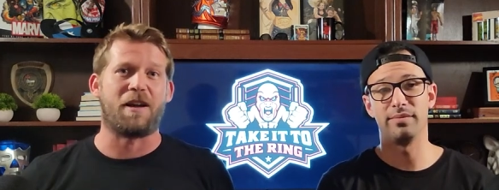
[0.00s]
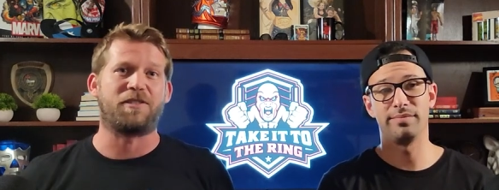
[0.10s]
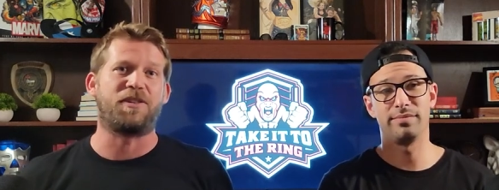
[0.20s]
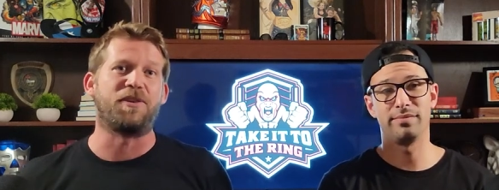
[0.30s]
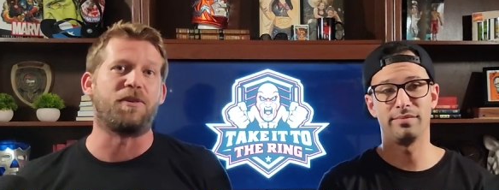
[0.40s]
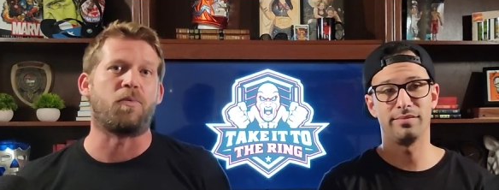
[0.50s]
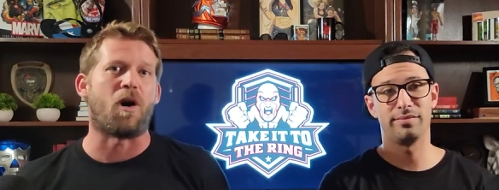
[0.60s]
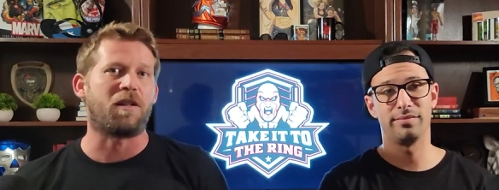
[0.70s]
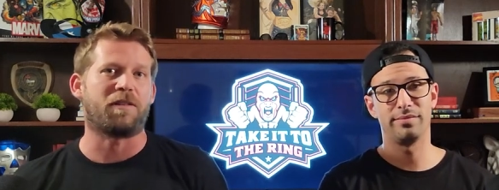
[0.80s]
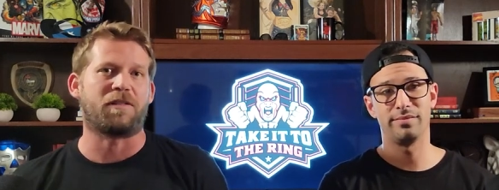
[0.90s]
Speaker 1: on two.
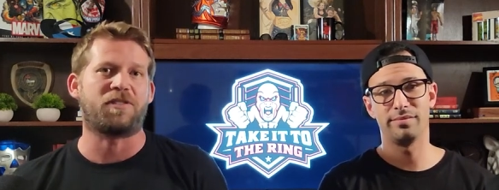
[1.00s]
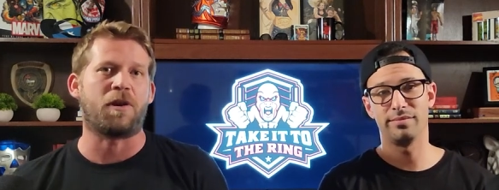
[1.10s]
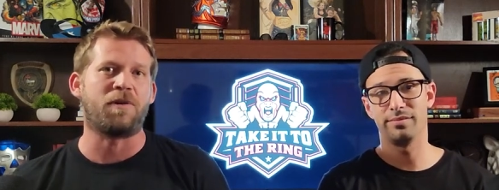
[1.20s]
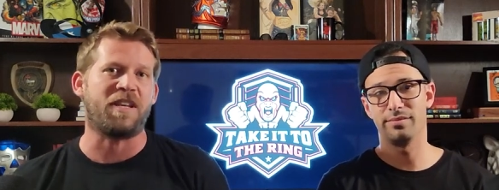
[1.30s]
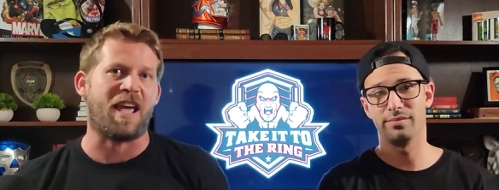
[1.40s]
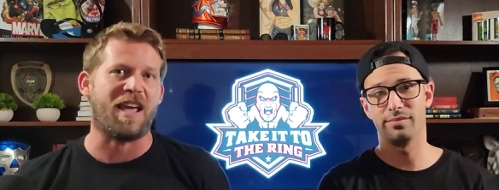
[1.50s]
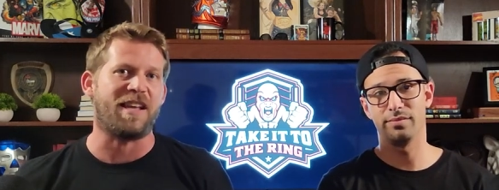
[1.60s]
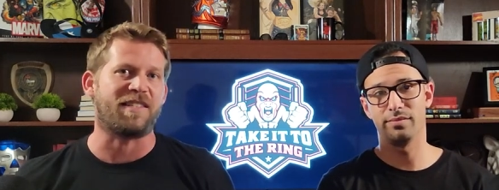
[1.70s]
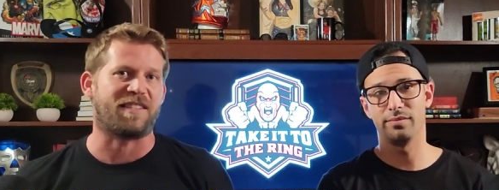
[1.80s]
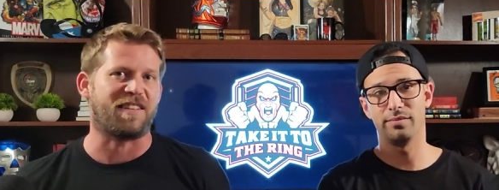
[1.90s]
Waller and Tony
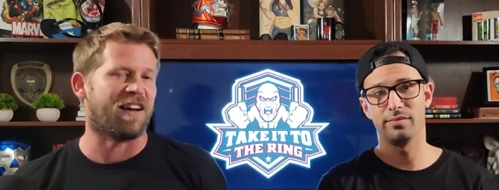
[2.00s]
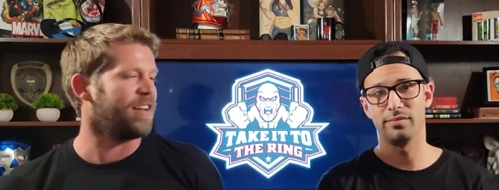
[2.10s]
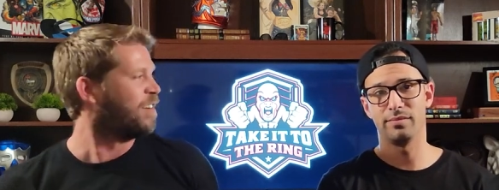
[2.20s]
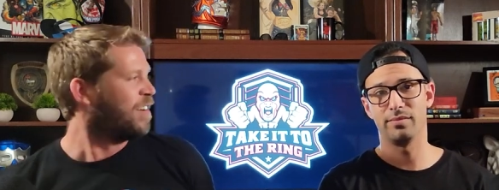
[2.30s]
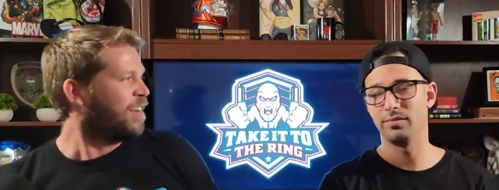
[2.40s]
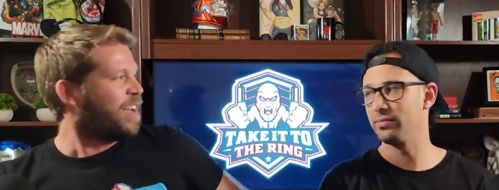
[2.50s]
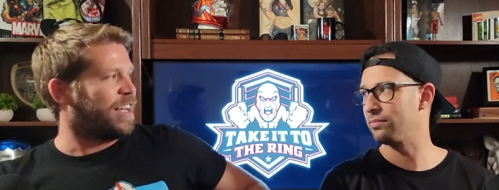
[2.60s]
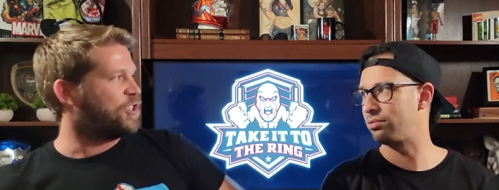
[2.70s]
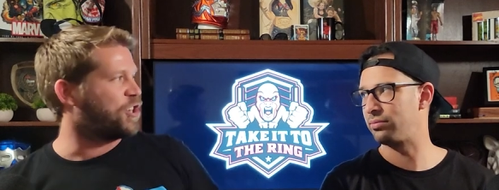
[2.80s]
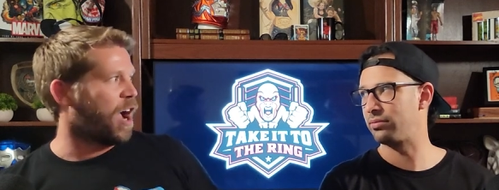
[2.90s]
Hayes done
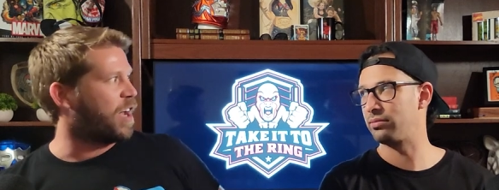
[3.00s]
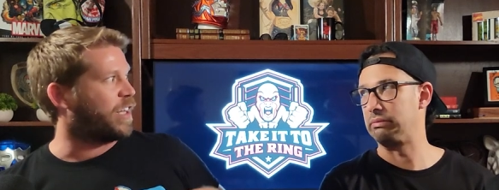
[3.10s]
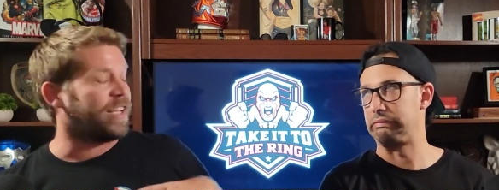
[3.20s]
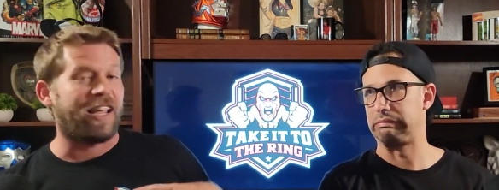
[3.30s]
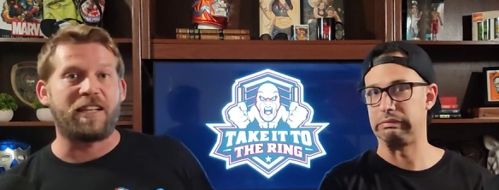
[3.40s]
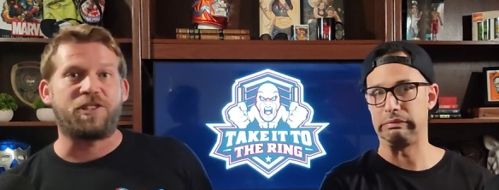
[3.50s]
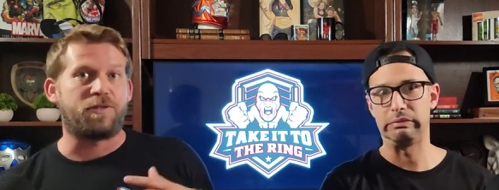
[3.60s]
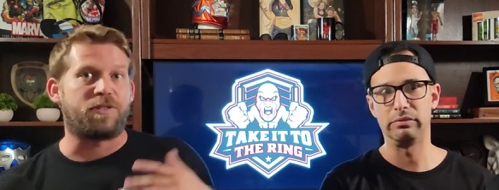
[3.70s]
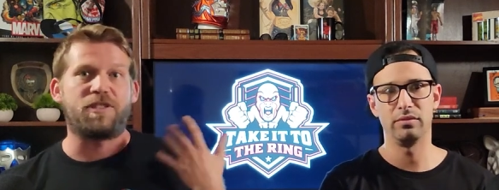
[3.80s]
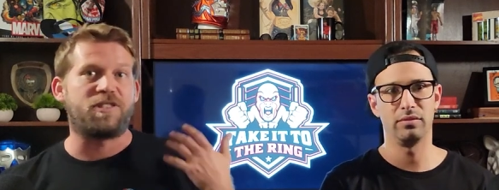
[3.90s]
and Johnny and
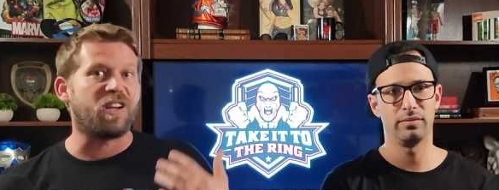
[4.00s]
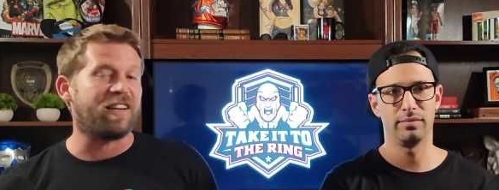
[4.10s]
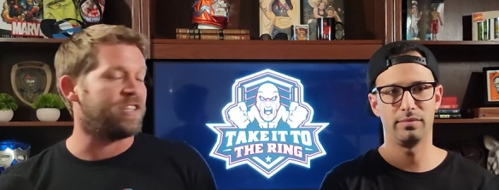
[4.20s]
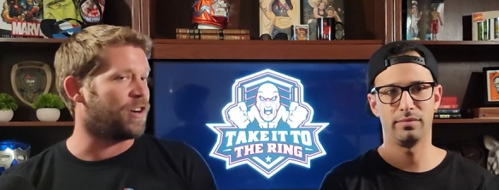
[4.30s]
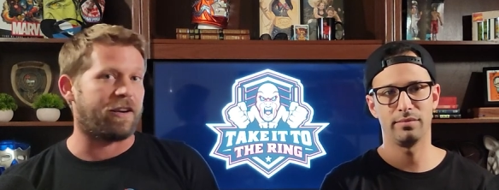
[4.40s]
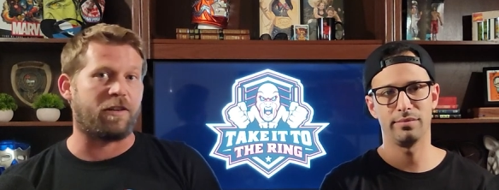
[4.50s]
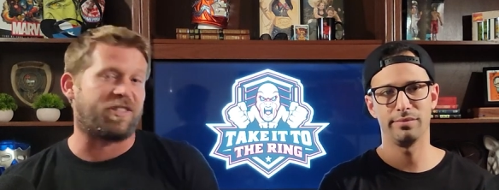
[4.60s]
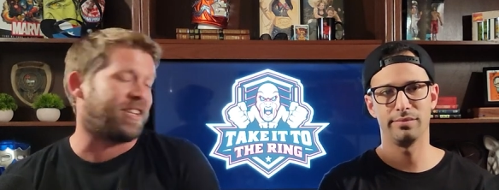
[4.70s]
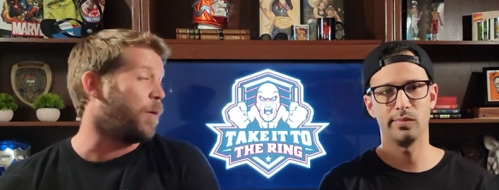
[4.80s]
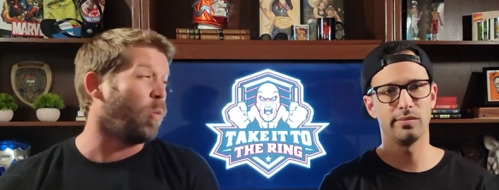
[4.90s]
just Dunne and Johnny are
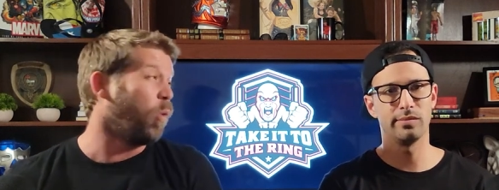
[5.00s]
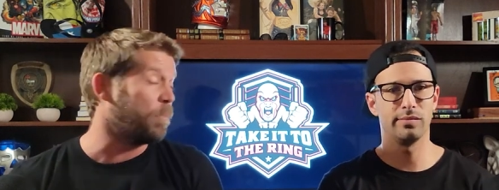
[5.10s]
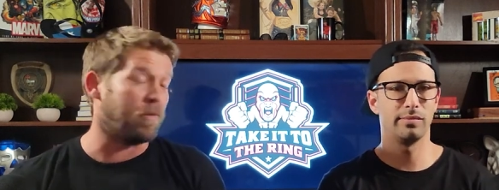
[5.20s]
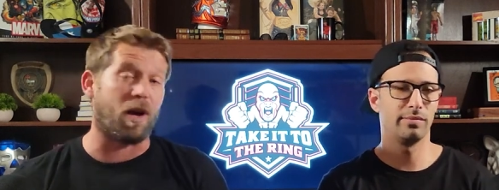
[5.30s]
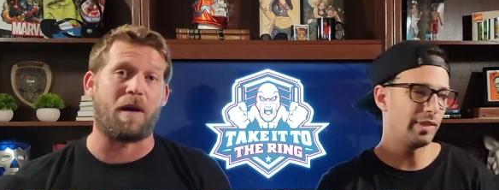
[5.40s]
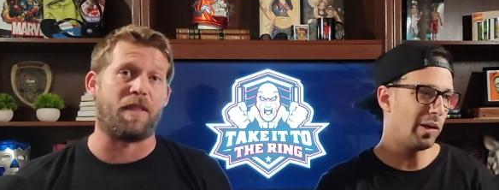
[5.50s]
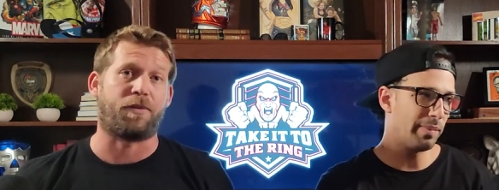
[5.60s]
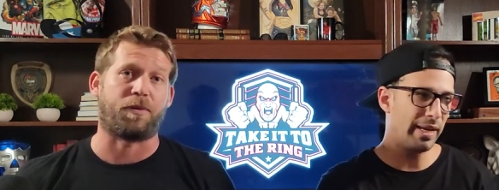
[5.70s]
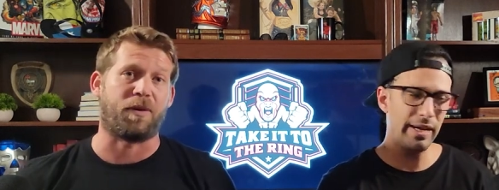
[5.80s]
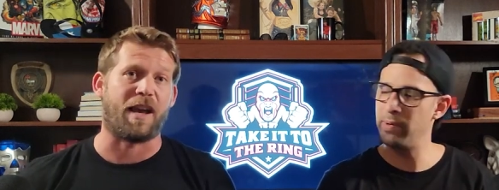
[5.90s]
just getting whooped up. oh
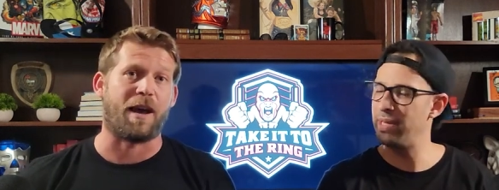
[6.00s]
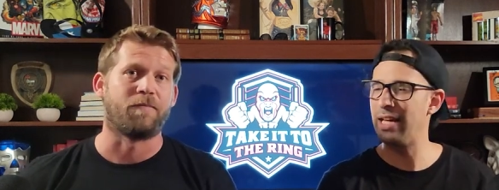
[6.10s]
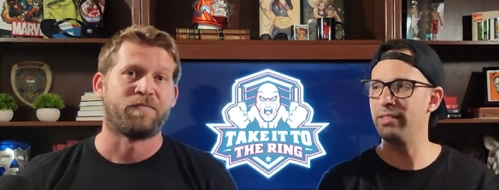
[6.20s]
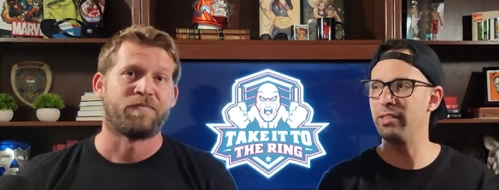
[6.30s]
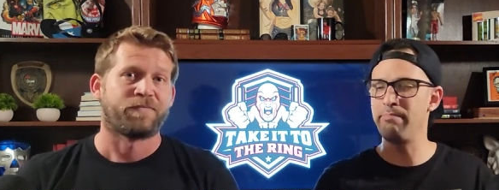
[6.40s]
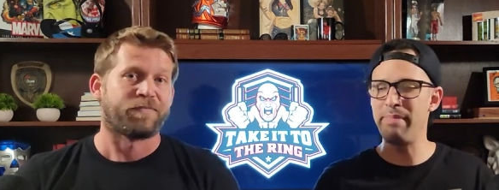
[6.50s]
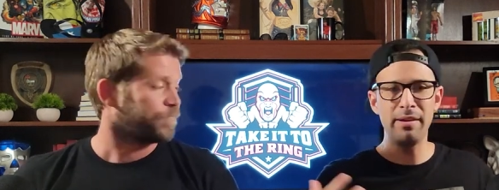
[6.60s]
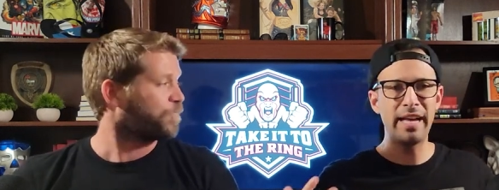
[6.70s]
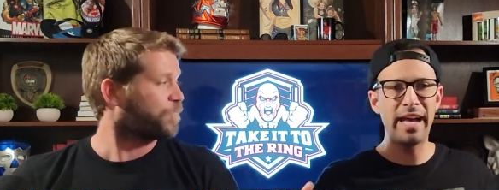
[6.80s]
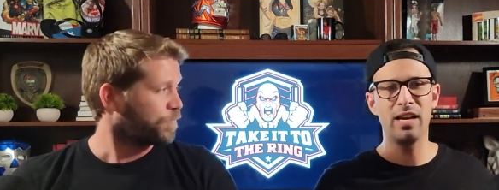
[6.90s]
man,
Speaker 2: we got the
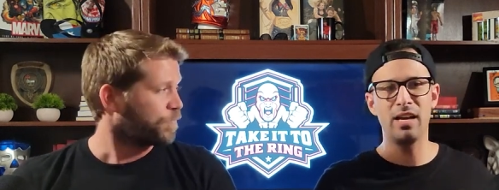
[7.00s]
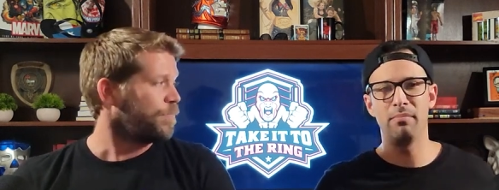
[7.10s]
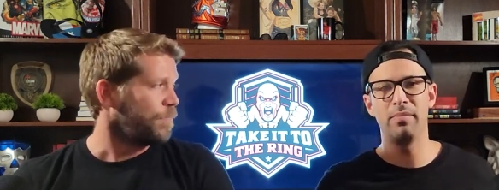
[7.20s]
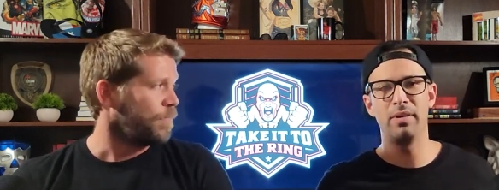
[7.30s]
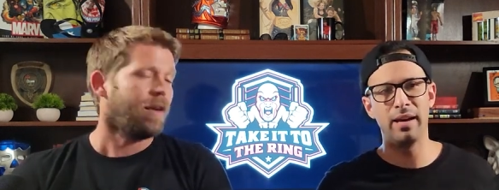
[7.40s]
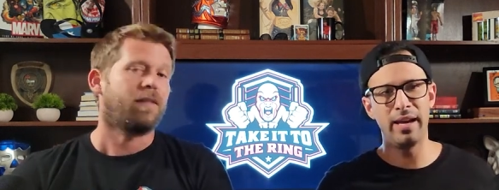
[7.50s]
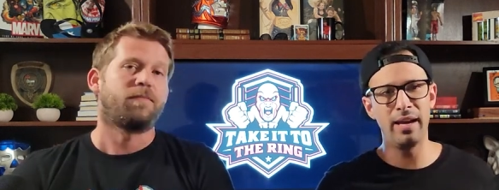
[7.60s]
main guy coming out,